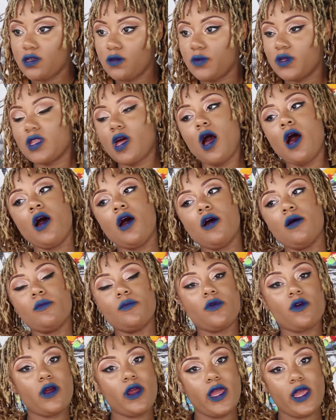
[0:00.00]
So with
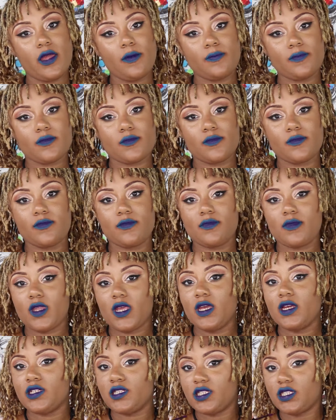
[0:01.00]
ombre,
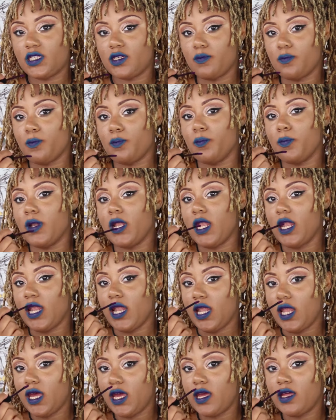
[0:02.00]
it should
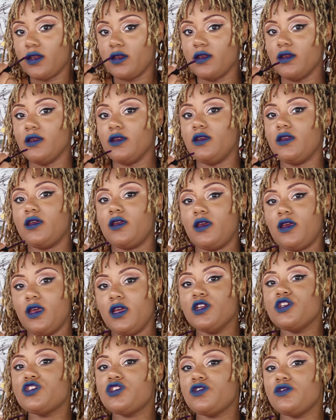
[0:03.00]
blend
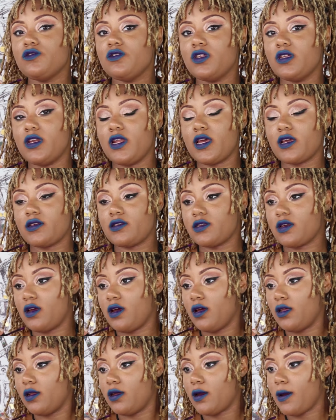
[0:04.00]
into the next
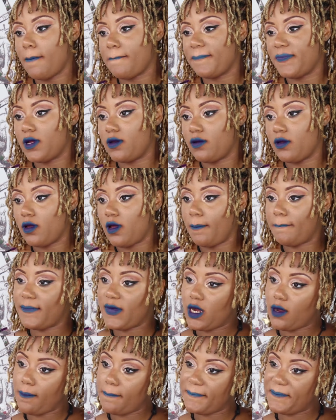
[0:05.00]
color.
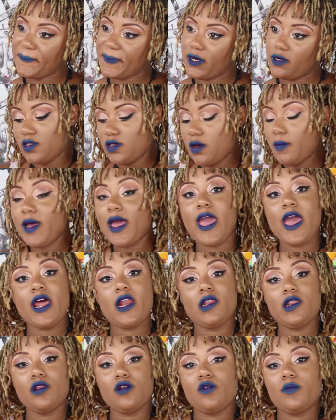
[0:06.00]
So I'm gonna add
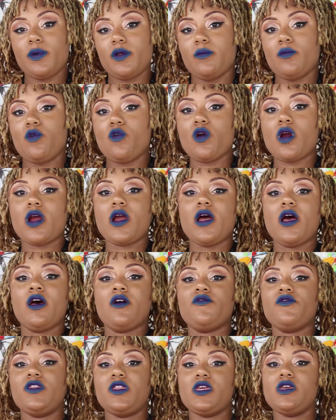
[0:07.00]
a little bit more
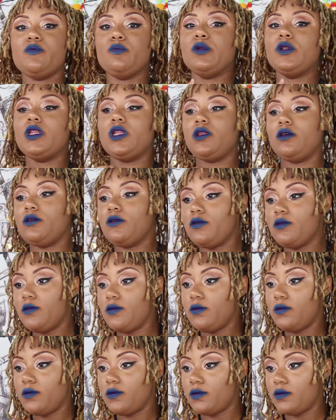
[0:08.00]
of the blue
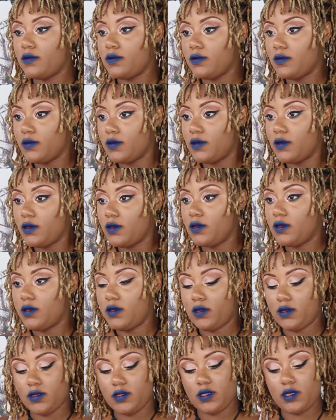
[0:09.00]

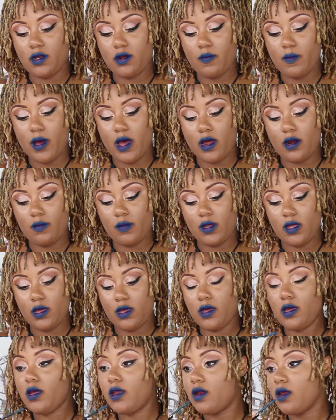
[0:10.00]
to the bottom
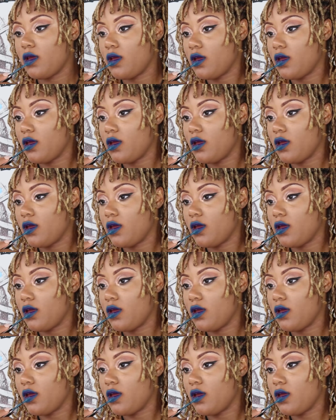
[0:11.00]
lid